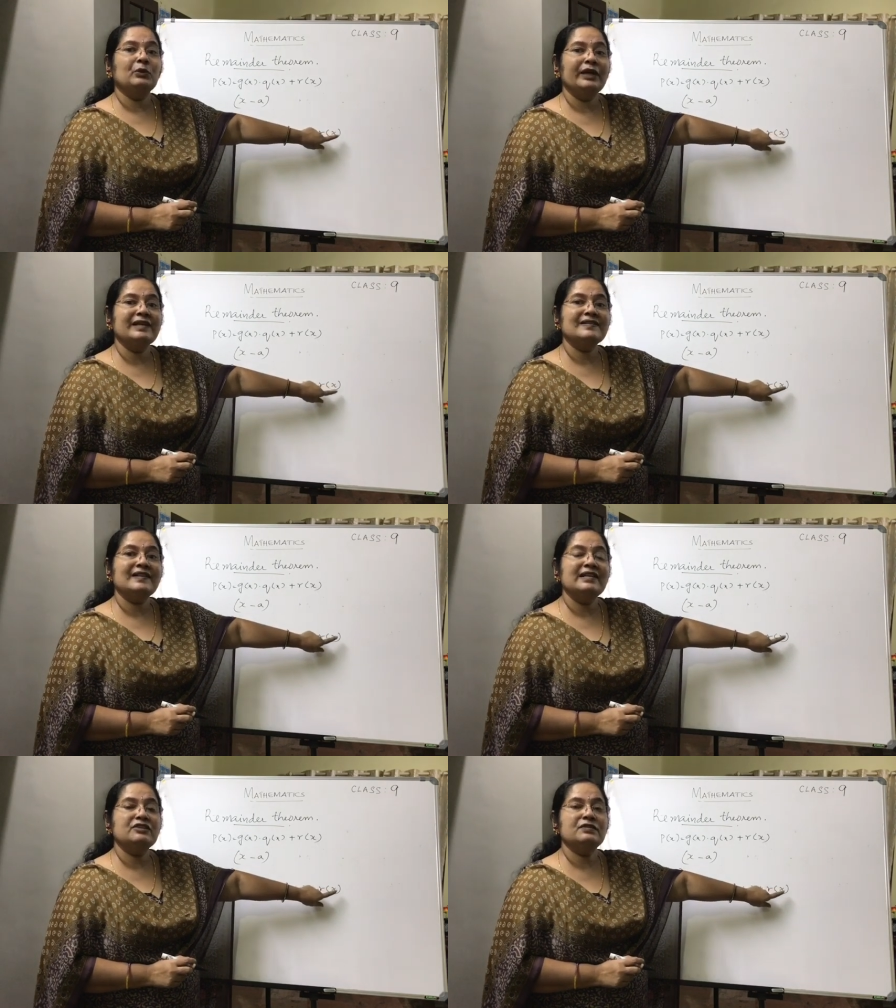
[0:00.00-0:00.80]
X
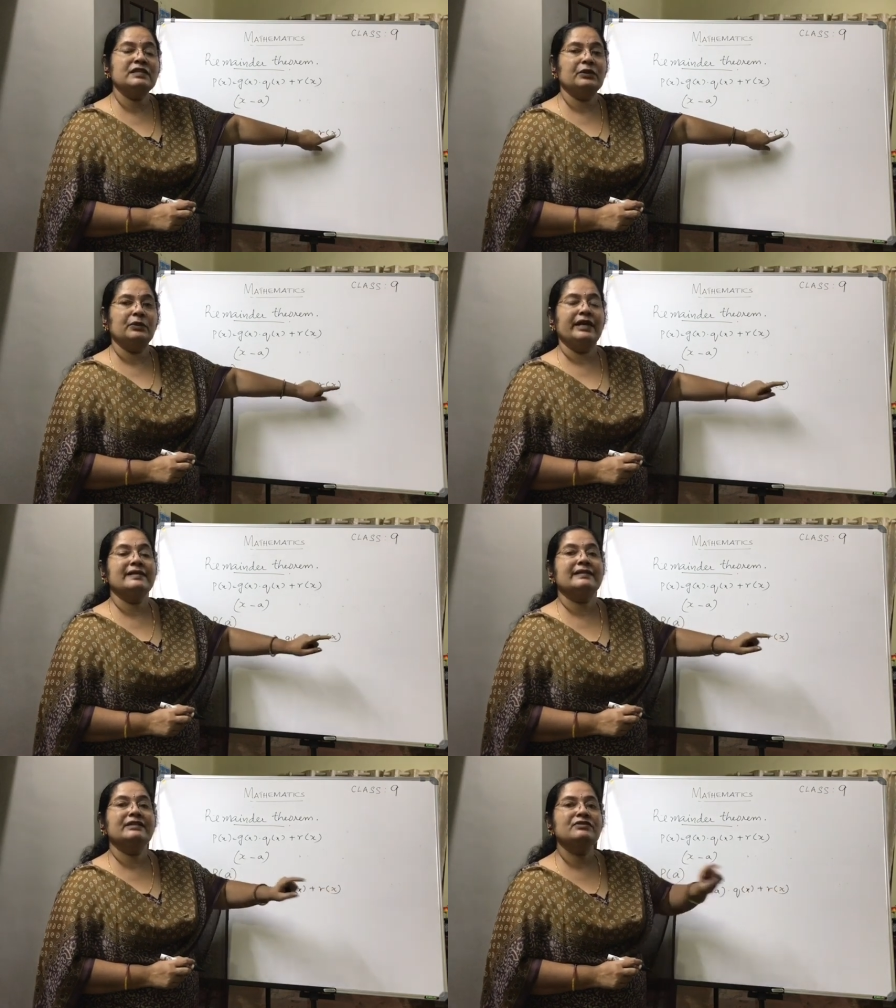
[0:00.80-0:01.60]
raised to 0.
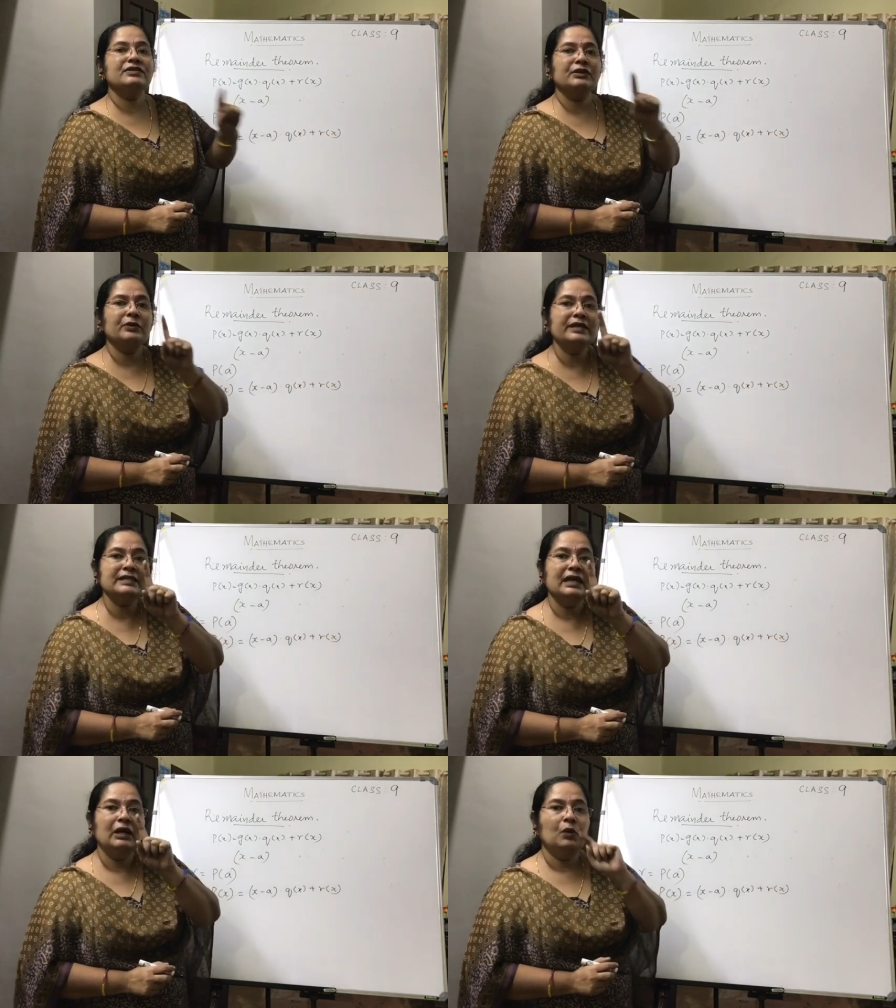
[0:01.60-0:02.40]
X raised to 0 is
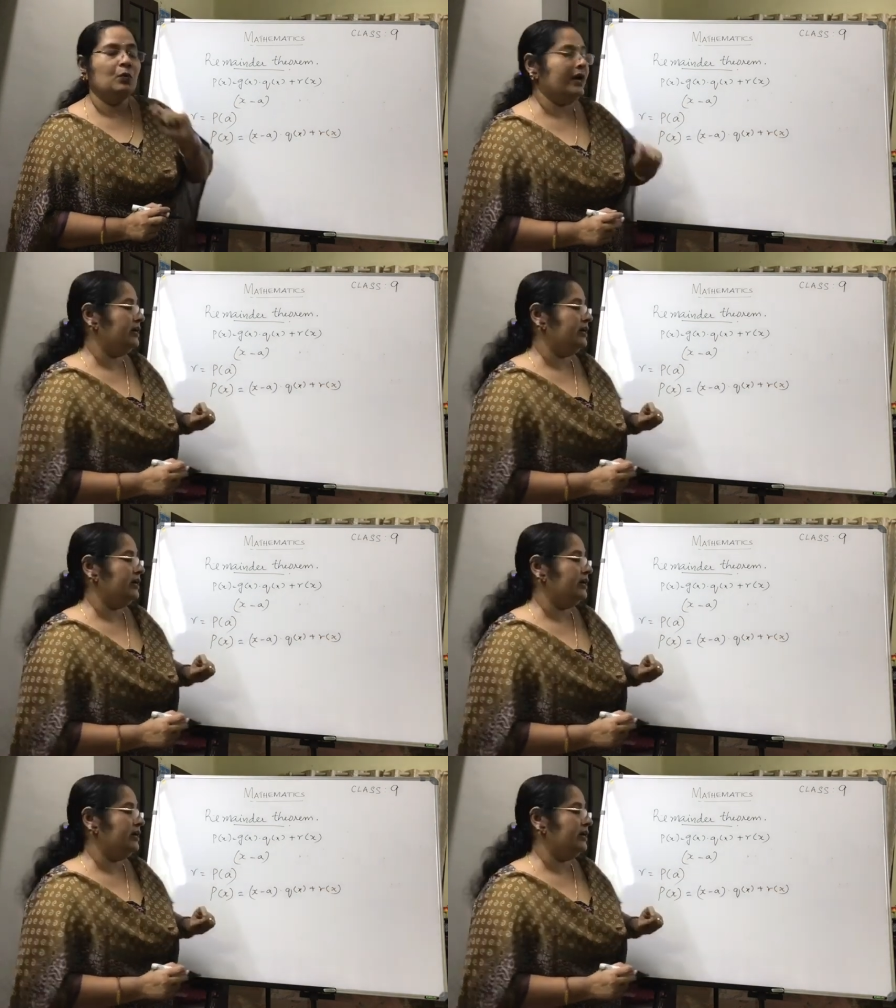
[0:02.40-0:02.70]
1.